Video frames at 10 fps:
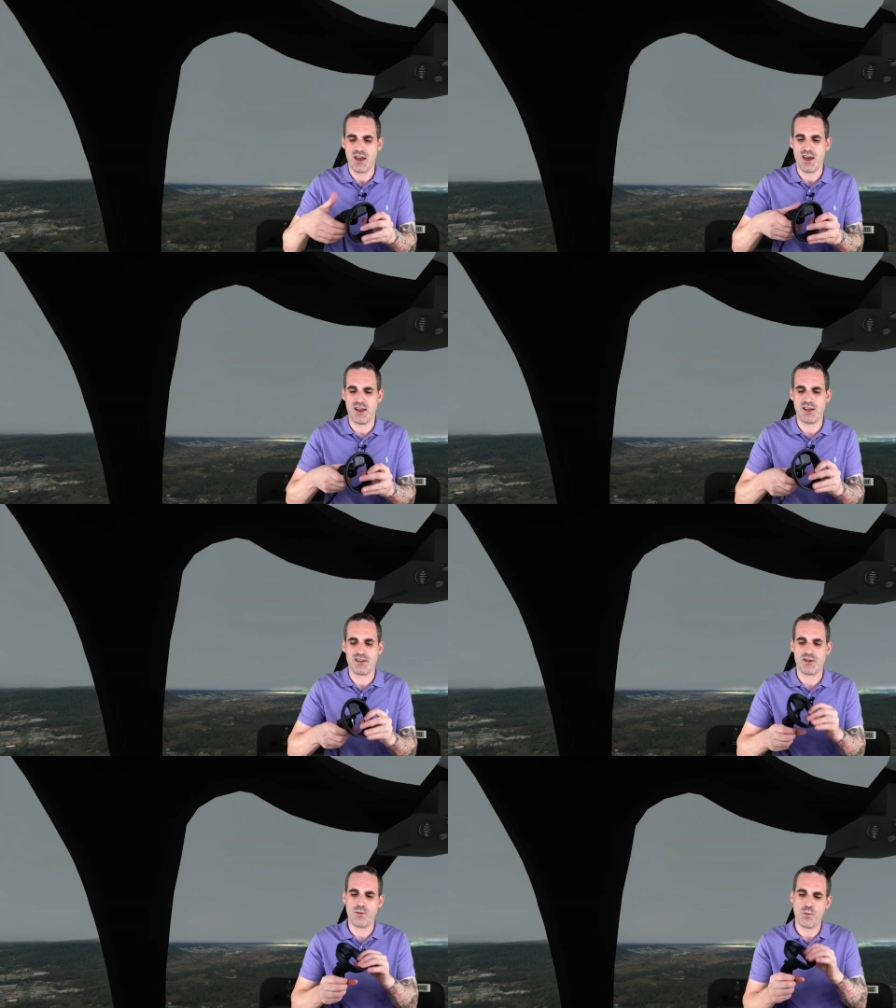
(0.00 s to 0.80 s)
and
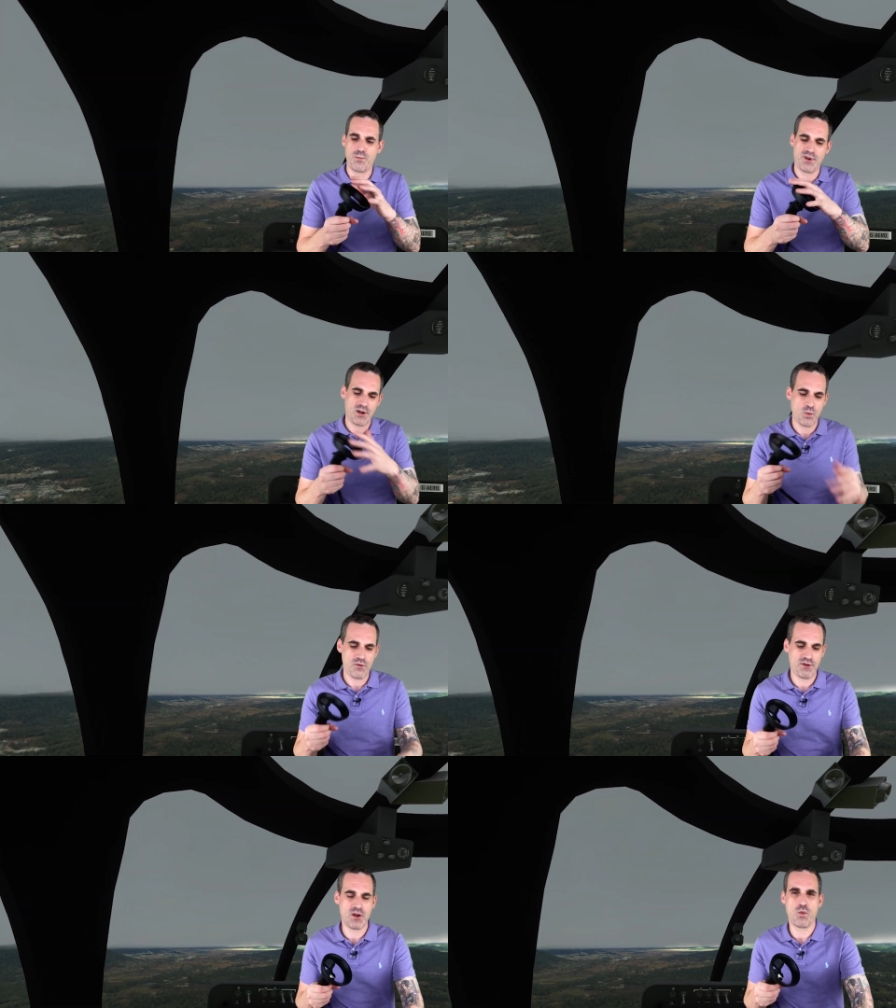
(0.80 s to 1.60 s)
it's
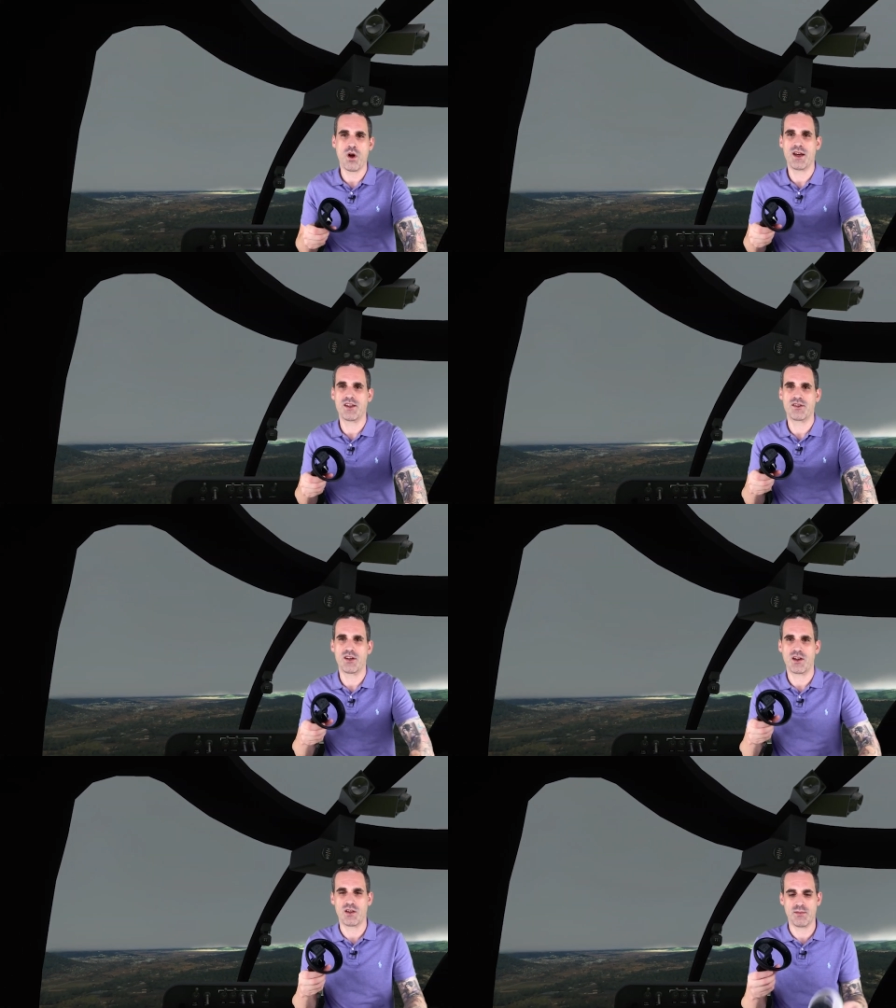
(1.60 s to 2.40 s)
really wide
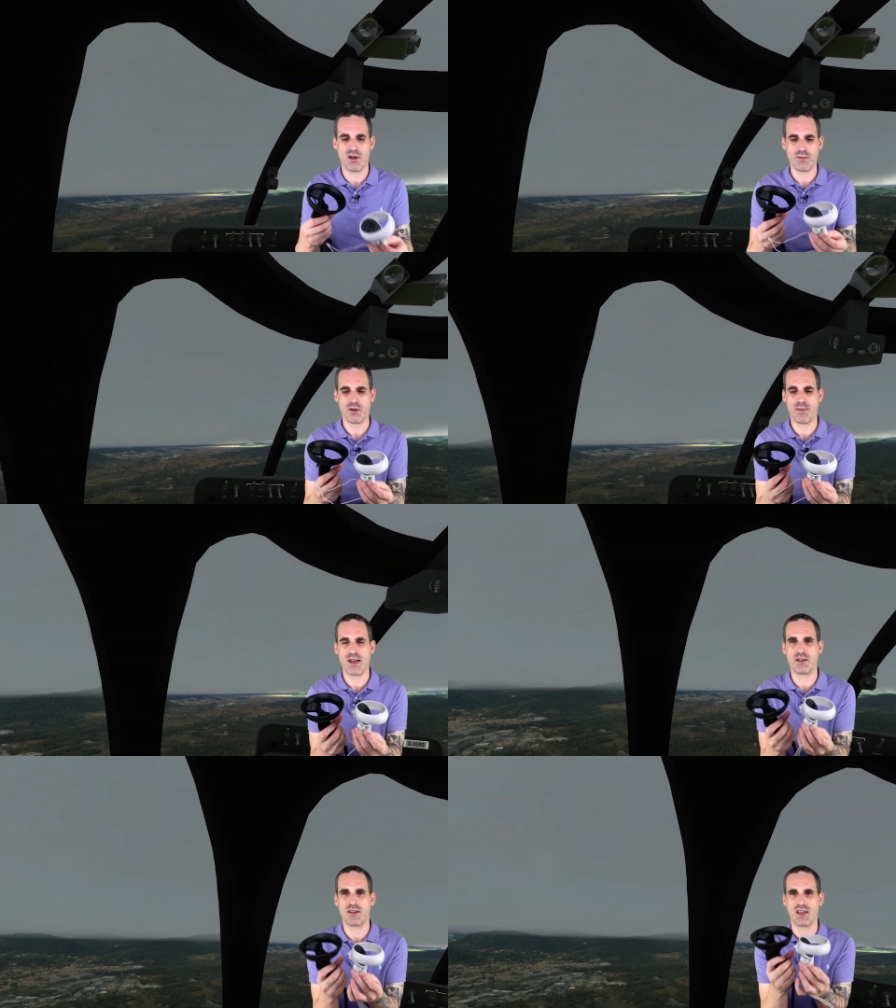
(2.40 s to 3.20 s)
circle on the bottom
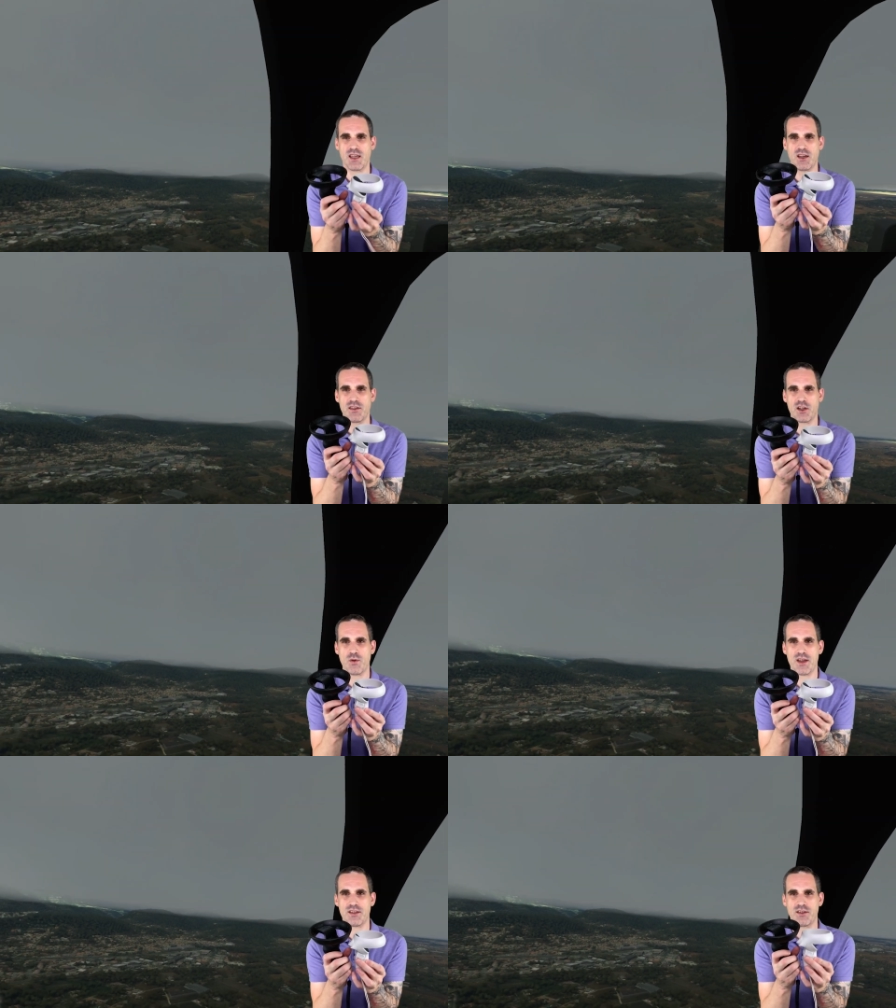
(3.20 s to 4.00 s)
compared to the
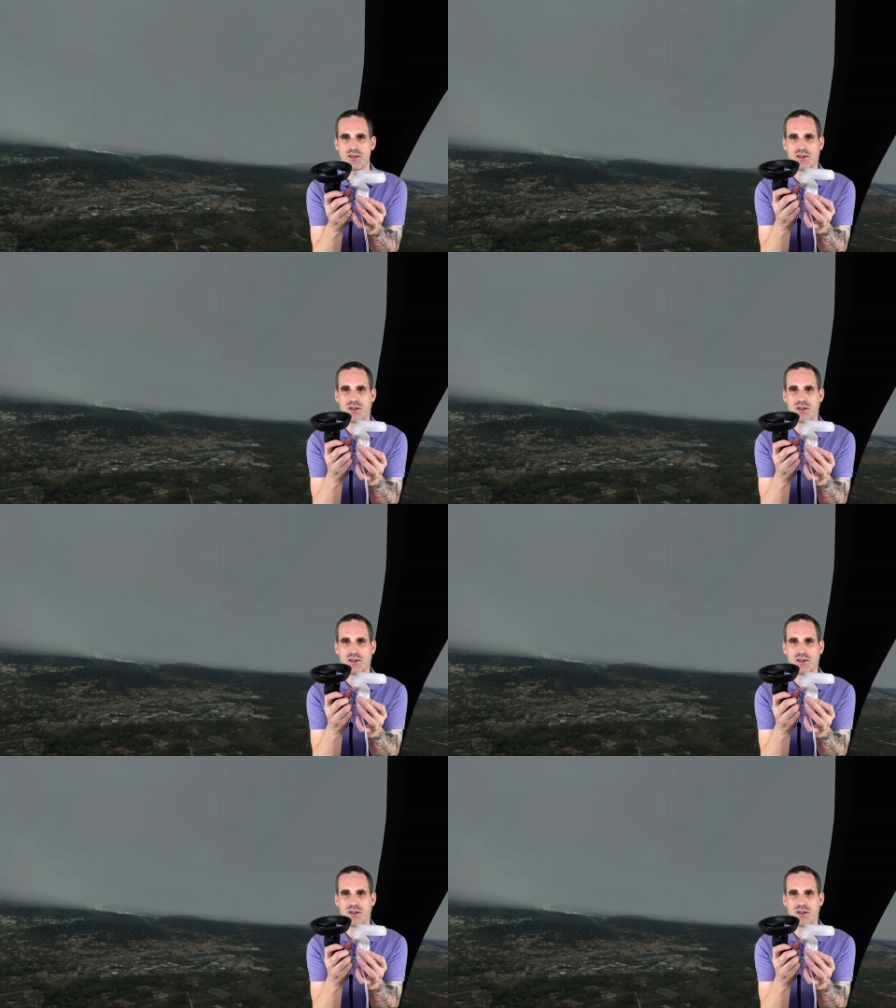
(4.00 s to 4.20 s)
Quest 2.